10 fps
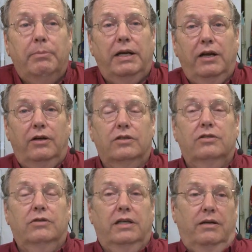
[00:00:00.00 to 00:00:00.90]
But I
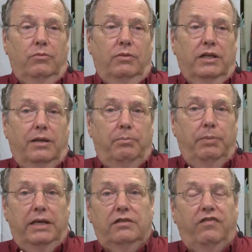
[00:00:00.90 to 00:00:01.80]
also got one of the
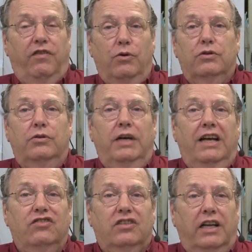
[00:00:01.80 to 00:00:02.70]
best
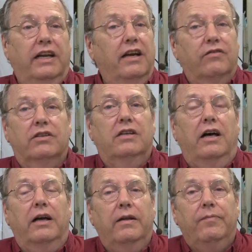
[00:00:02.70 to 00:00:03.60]
photographs that I ever
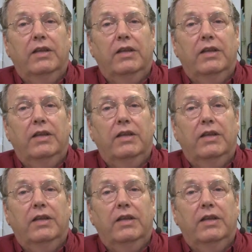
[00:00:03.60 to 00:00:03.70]
got